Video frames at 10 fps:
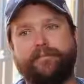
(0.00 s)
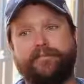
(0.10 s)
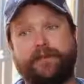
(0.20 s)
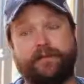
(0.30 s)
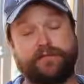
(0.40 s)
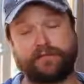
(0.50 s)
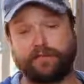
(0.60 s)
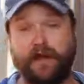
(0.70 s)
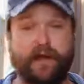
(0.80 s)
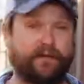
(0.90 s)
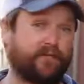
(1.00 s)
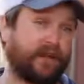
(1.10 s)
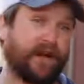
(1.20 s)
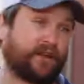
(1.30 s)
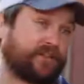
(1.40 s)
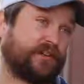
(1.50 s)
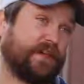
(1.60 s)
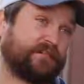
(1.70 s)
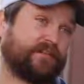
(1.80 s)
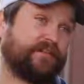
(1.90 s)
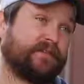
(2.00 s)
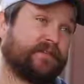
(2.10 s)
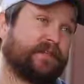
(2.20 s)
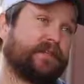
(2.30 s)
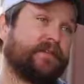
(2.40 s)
So Syrah, Grenache, absolutely.